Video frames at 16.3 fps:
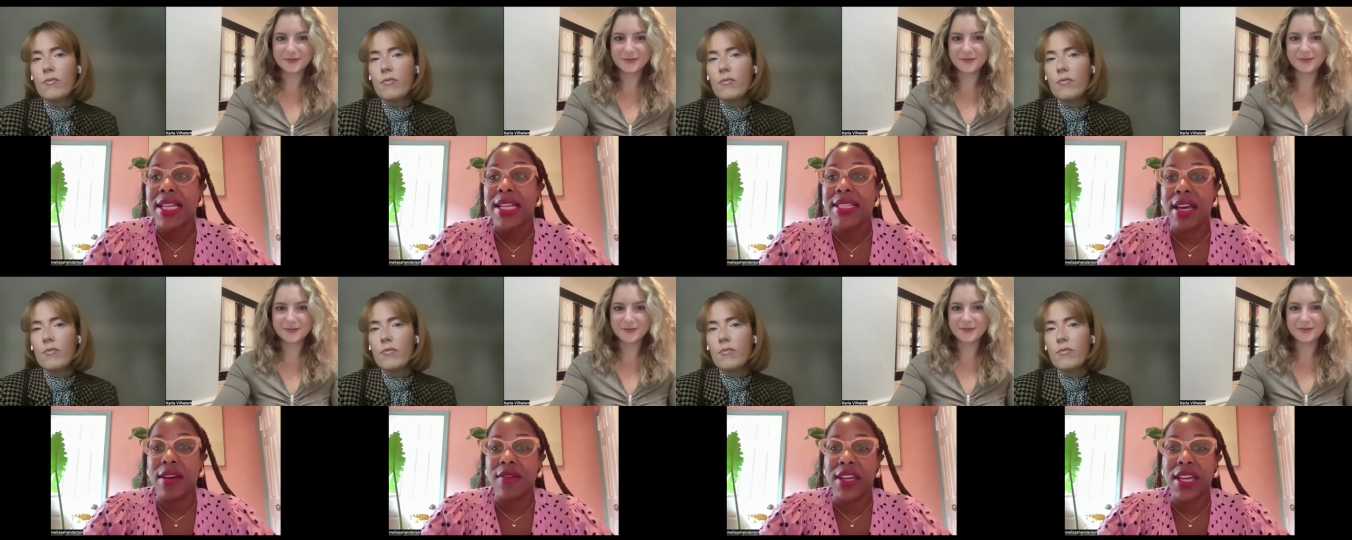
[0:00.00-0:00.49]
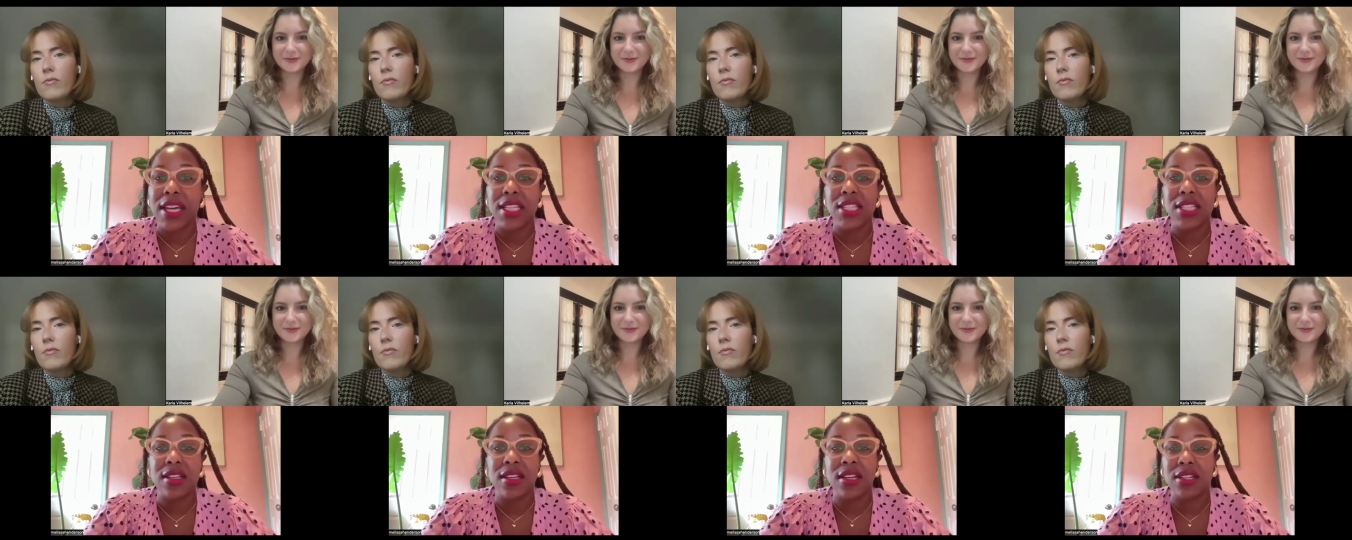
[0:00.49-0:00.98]
Speaker 1: delving
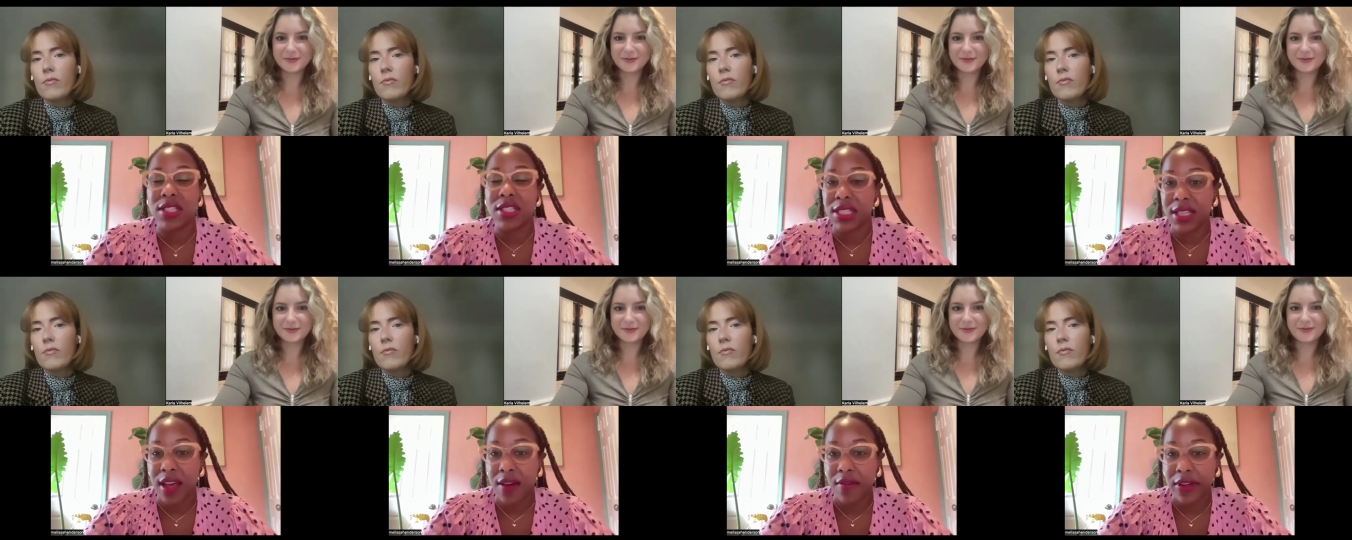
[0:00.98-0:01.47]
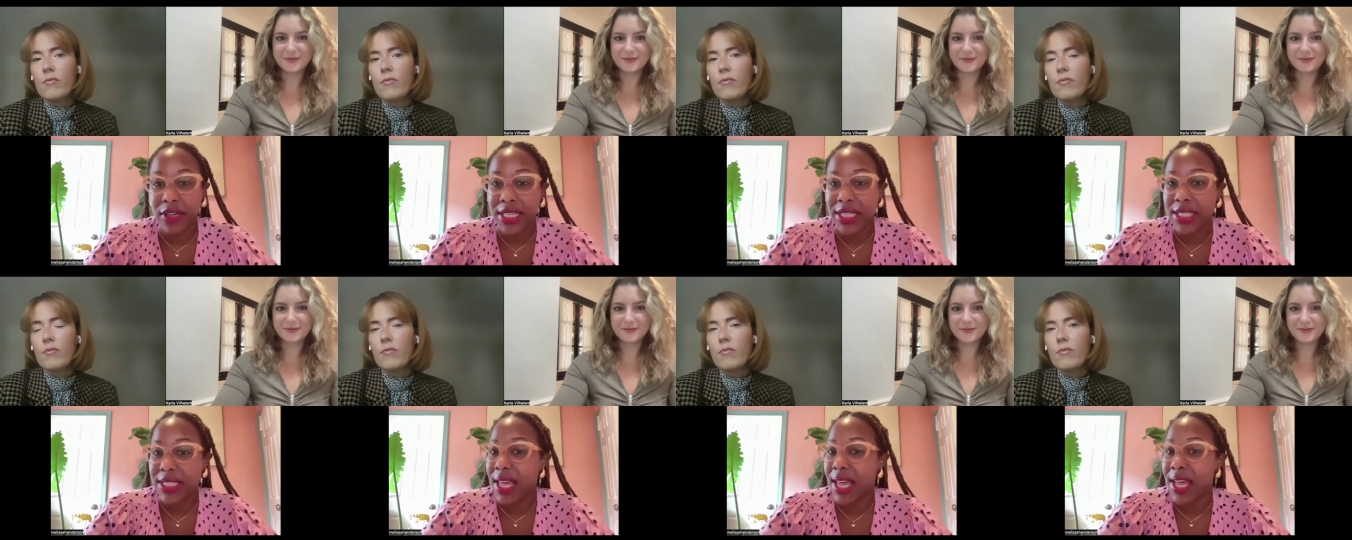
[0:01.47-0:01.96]
into their
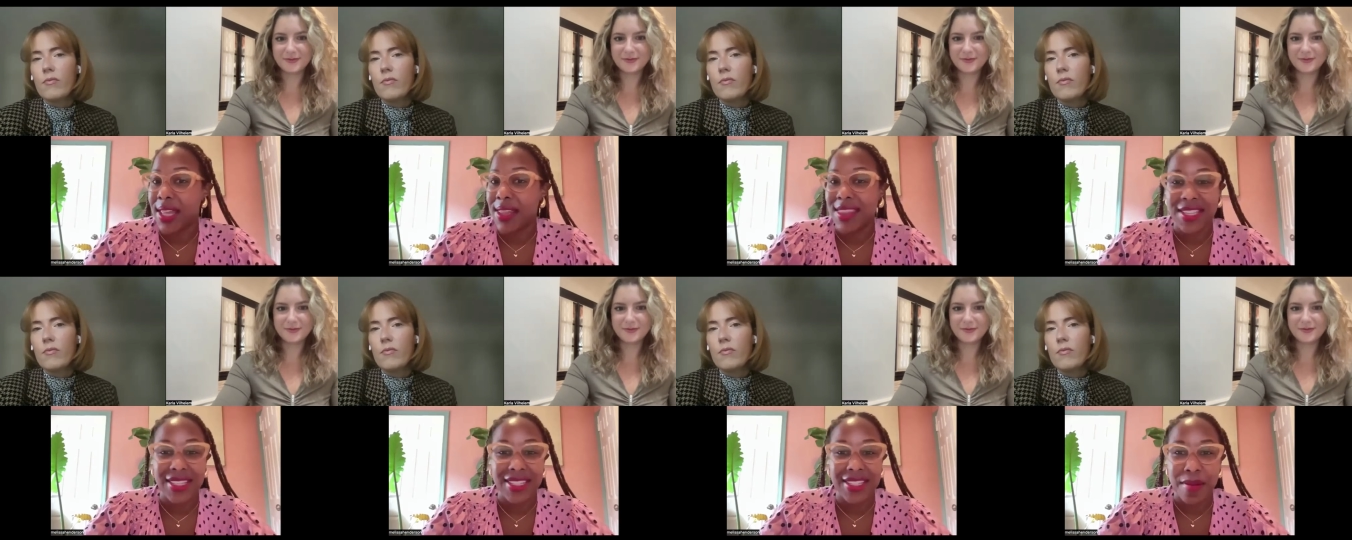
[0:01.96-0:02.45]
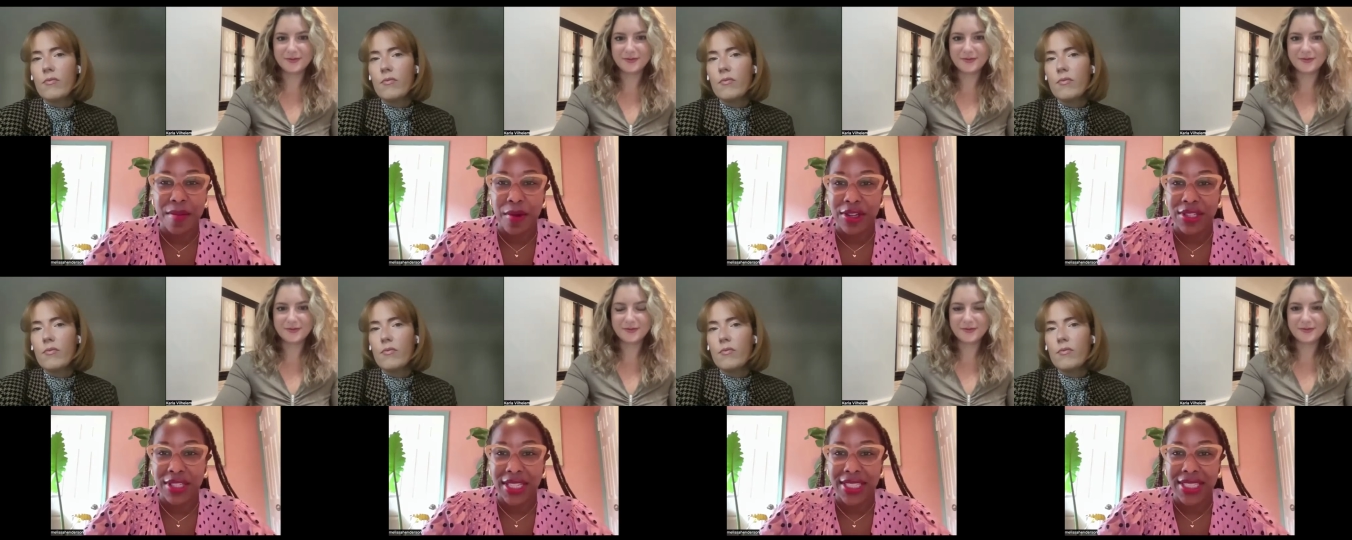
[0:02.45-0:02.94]
discoveries and this
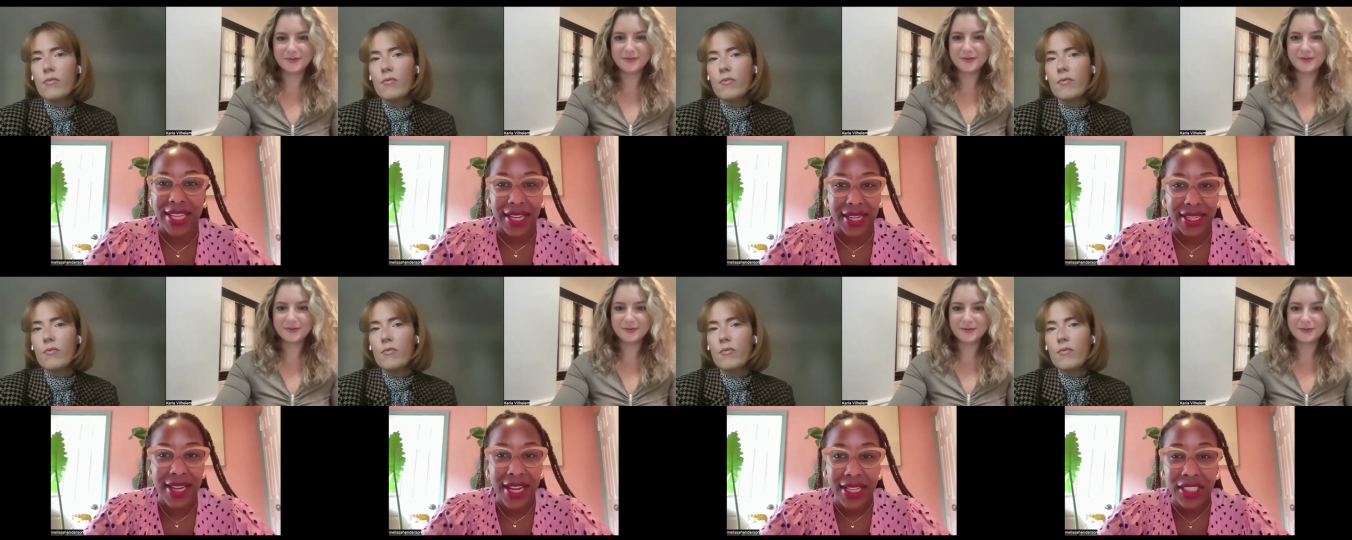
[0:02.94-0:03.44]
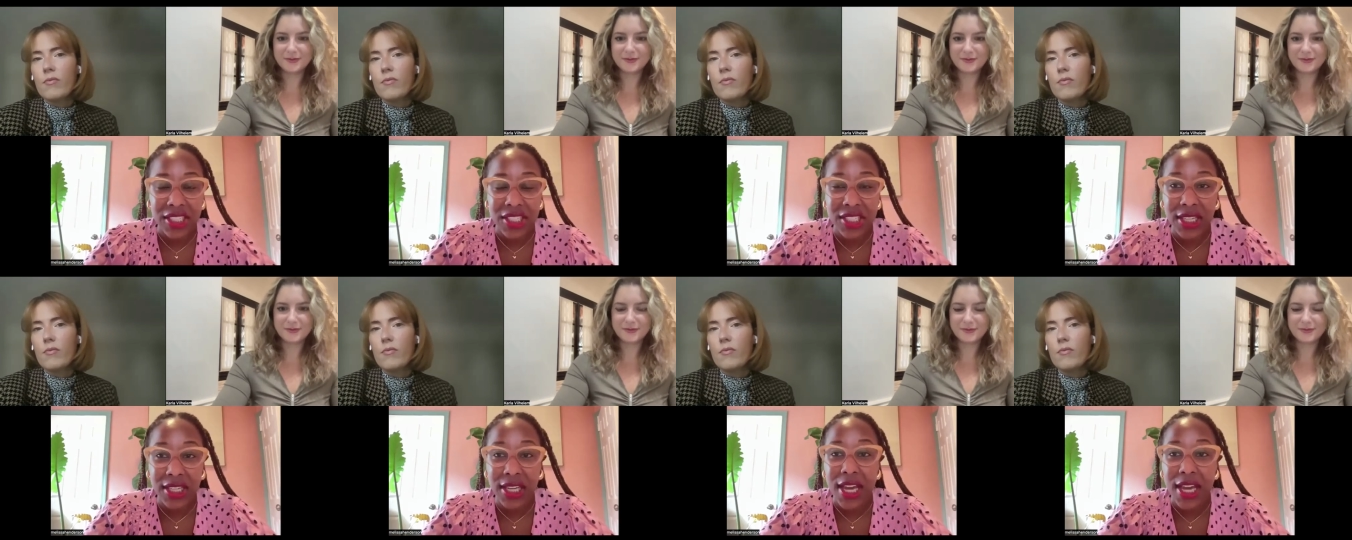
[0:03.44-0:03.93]
emerging
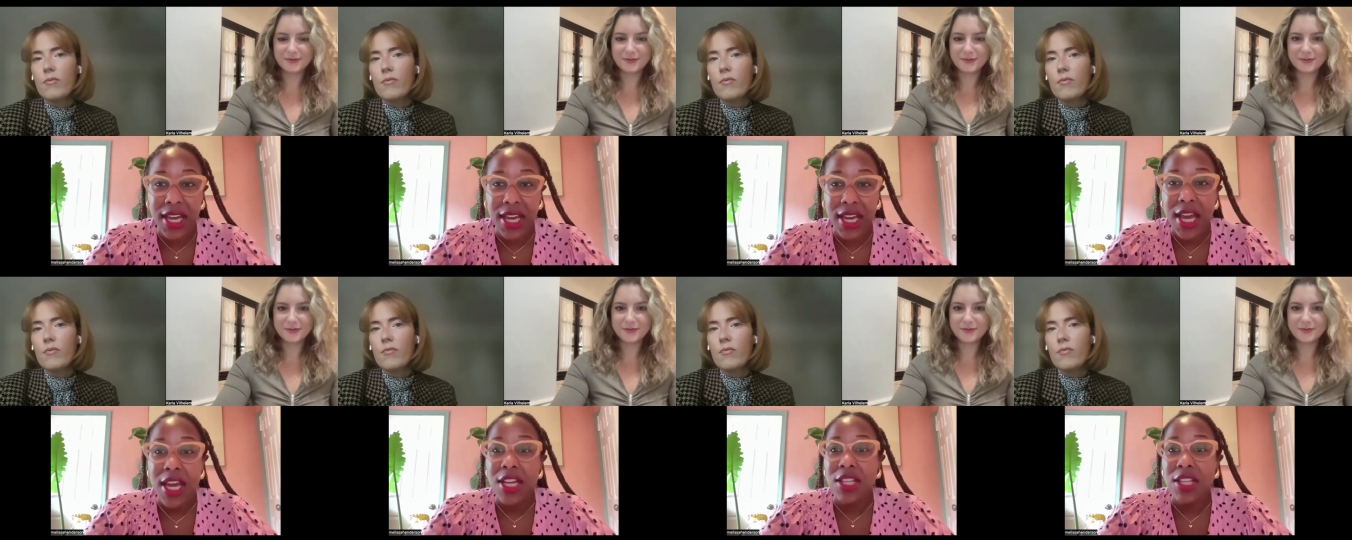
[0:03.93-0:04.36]
technology. So